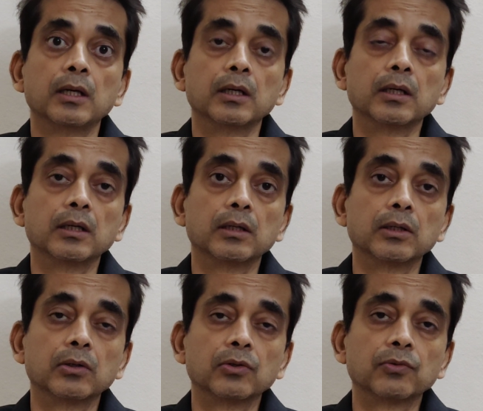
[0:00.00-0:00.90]

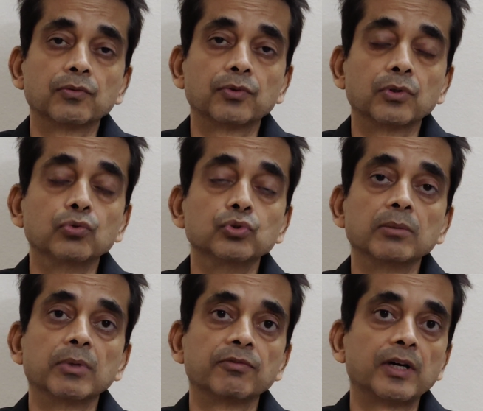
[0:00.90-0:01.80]
uh, for
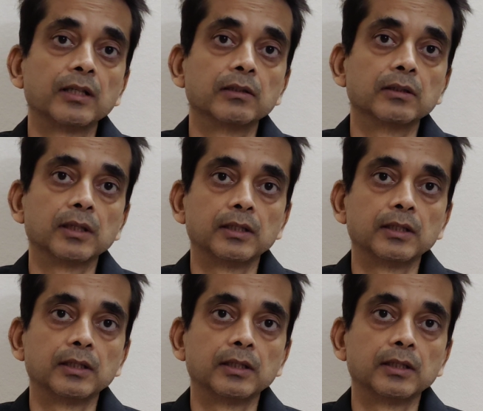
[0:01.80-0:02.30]
losing my father,